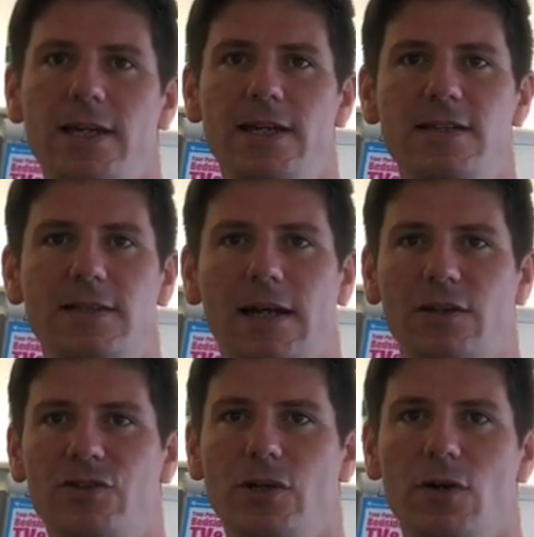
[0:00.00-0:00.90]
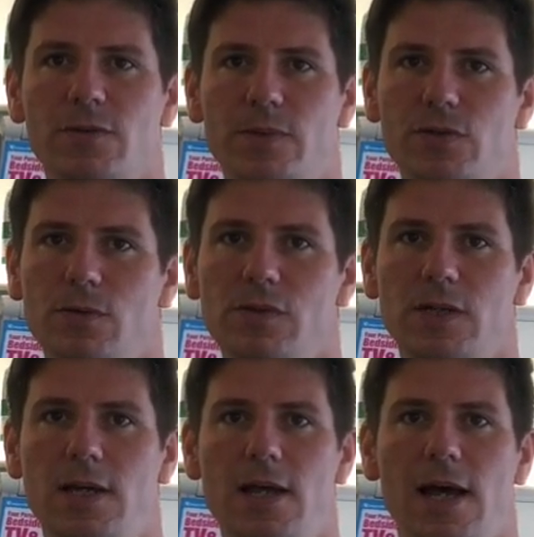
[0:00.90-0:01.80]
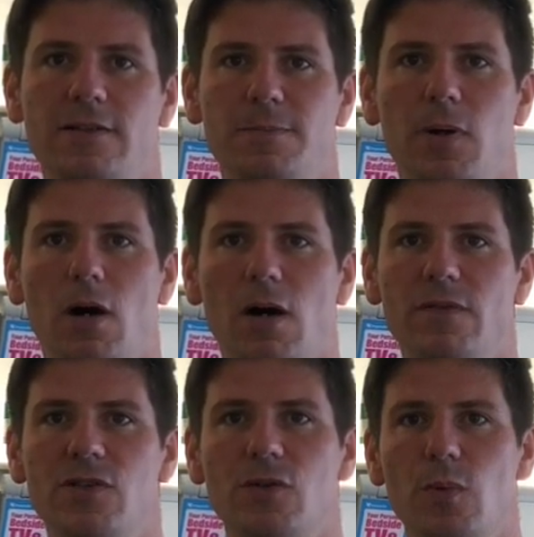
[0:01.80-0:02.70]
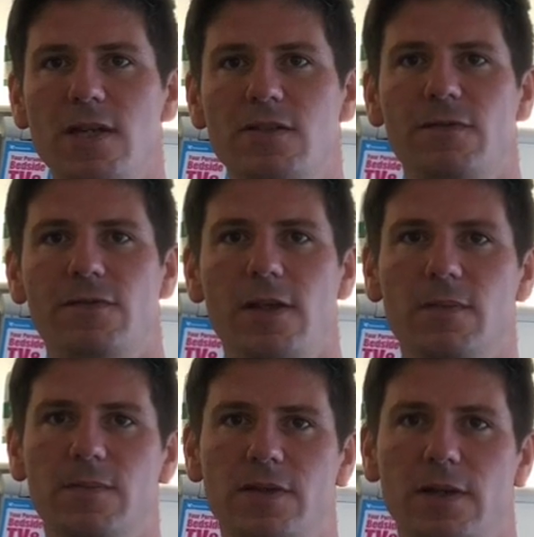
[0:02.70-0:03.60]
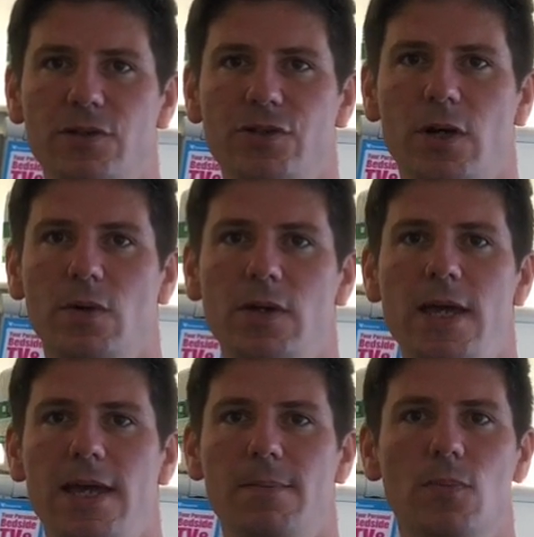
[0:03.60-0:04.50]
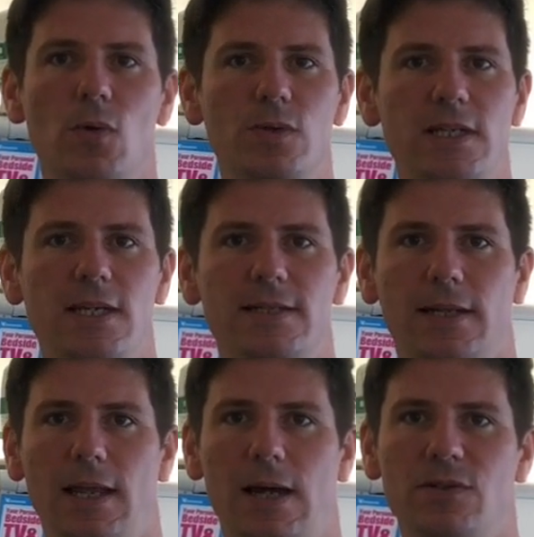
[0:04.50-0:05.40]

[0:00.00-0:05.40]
in East Lancashire hospitals and is part of a suite of films that show in more detail